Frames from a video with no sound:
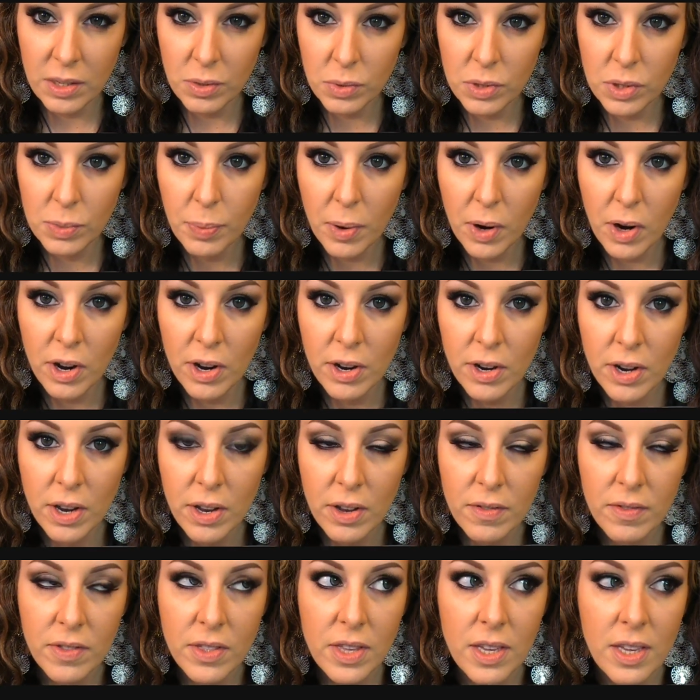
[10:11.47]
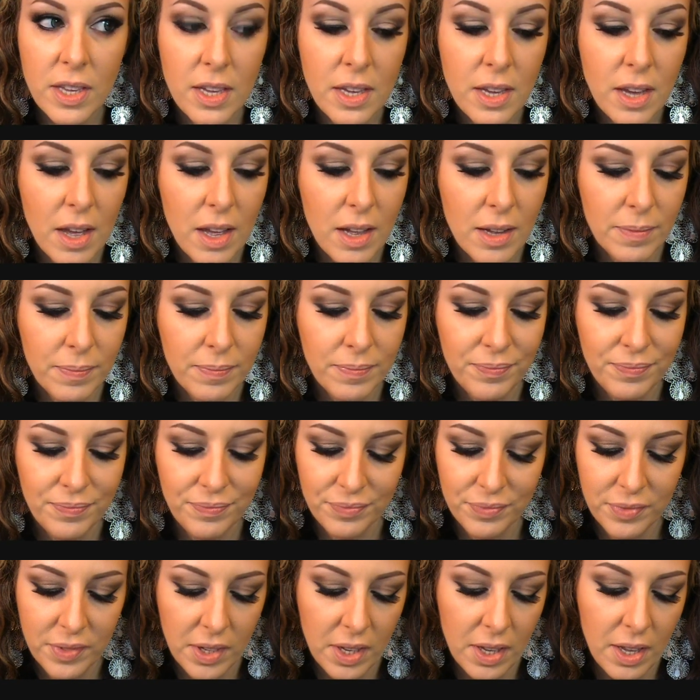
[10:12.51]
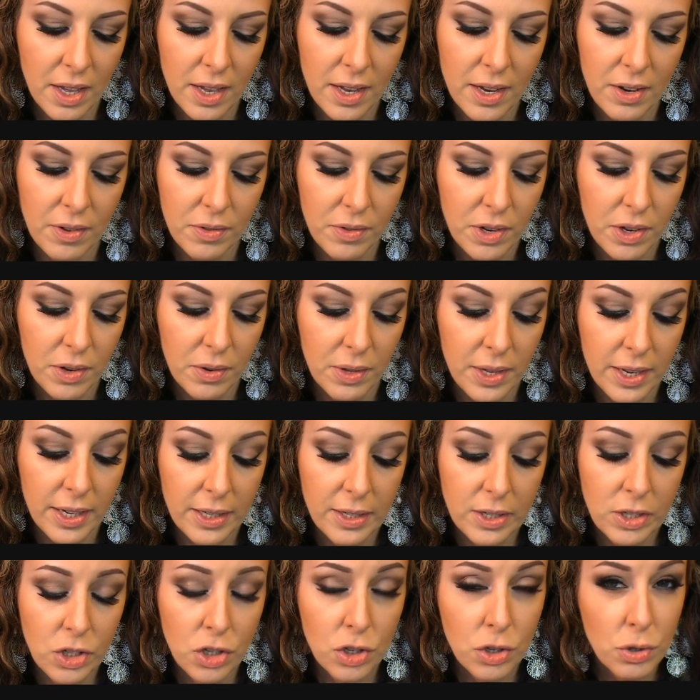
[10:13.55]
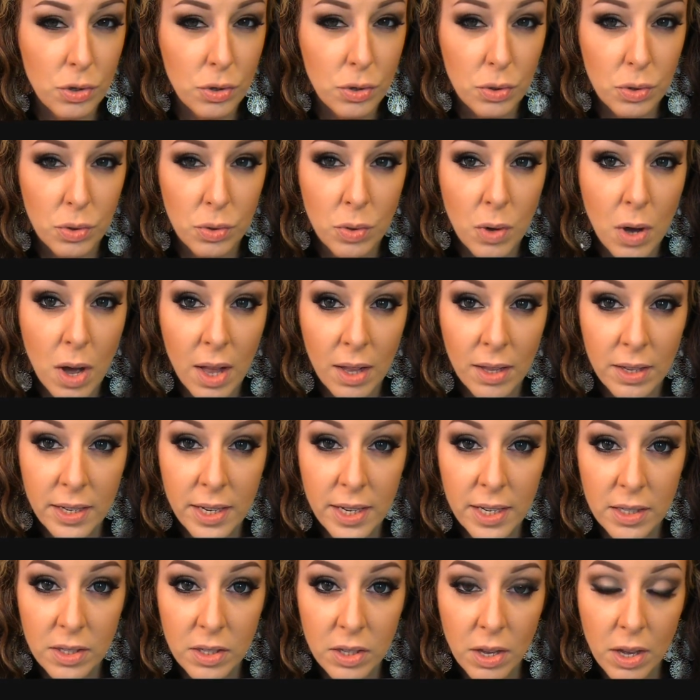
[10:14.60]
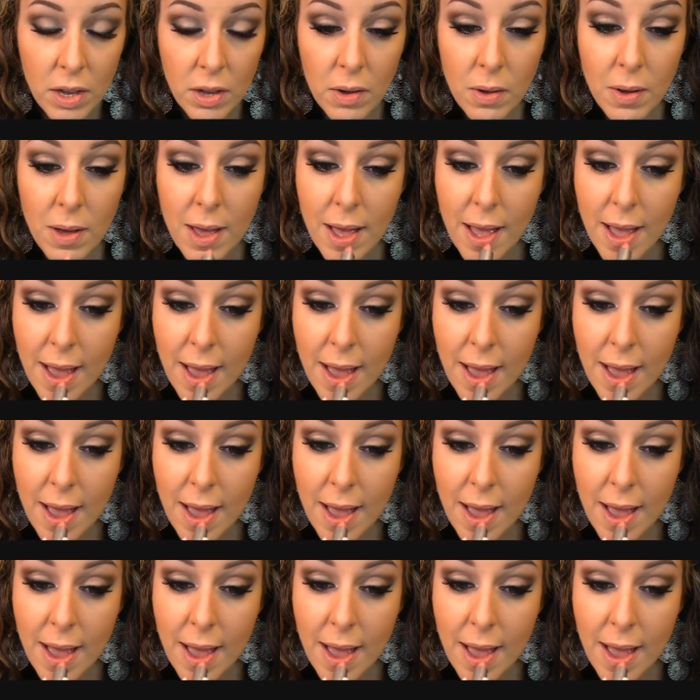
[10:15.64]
It was part of the, I don't know, like 2 holidays ago.